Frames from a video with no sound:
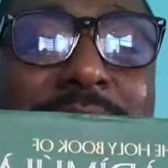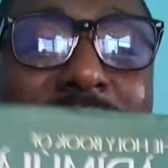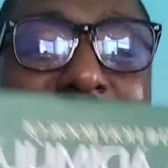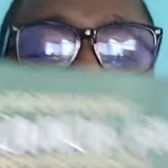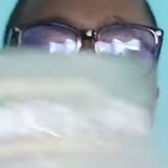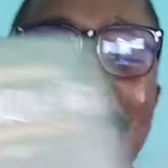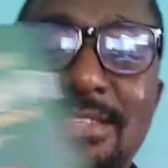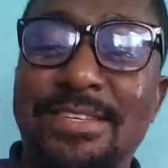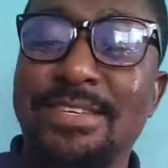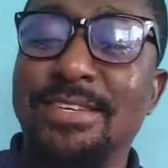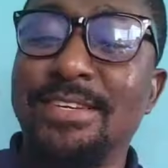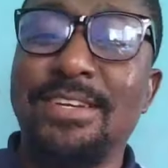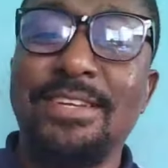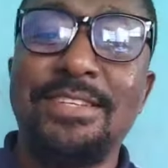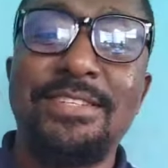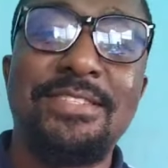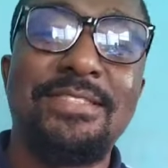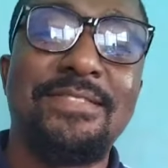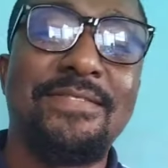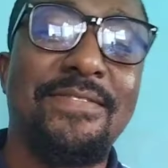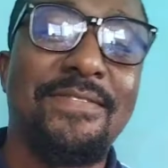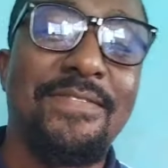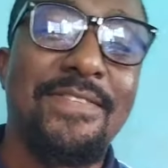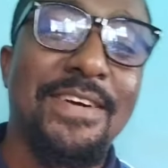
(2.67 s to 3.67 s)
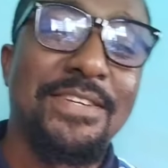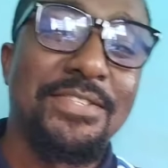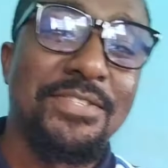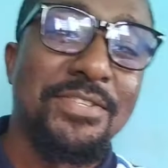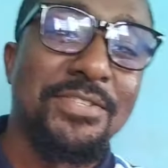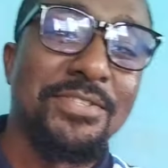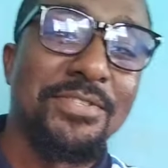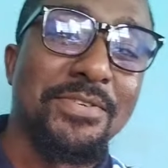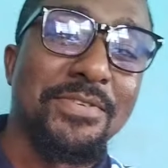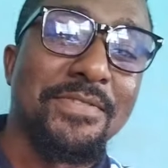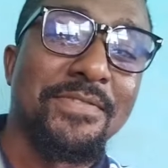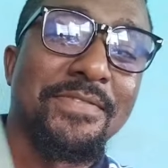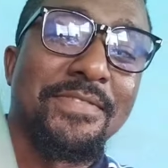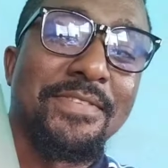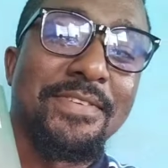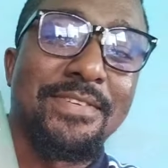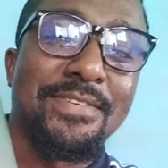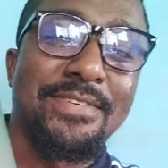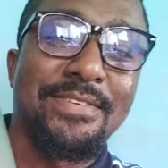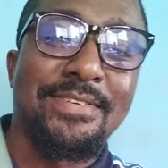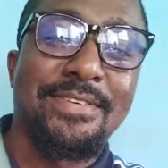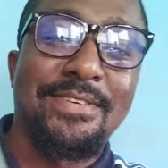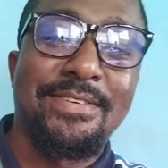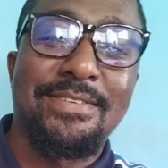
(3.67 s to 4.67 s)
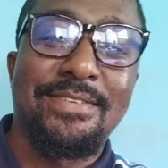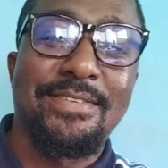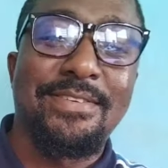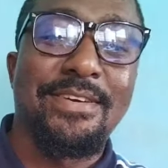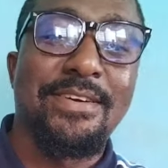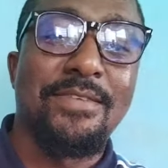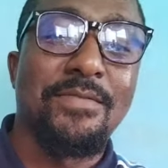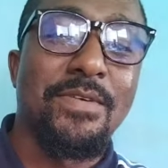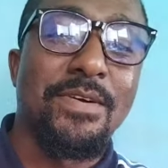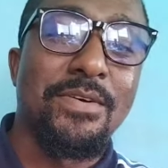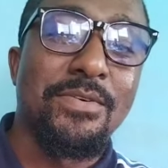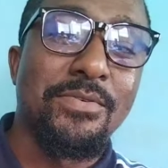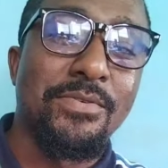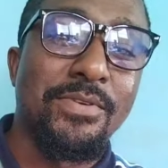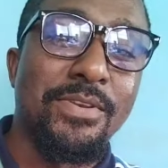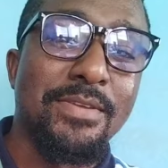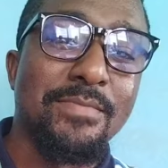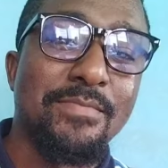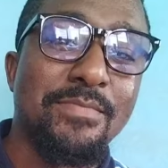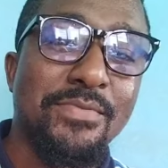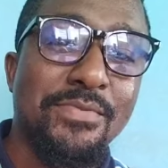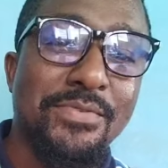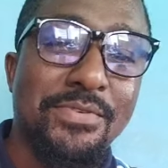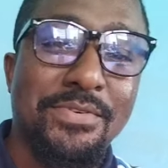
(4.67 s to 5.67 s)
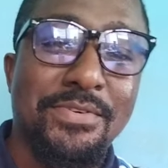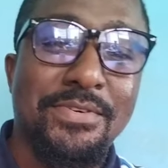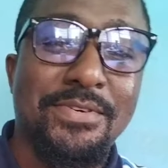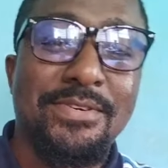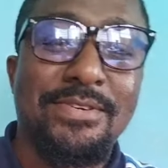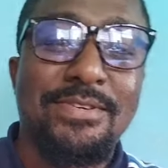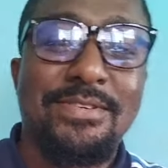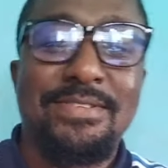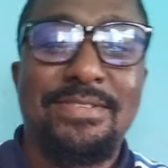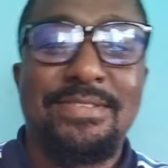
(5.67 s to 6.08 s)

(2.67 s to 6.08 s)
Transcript: this is the English version of uh, our holy book,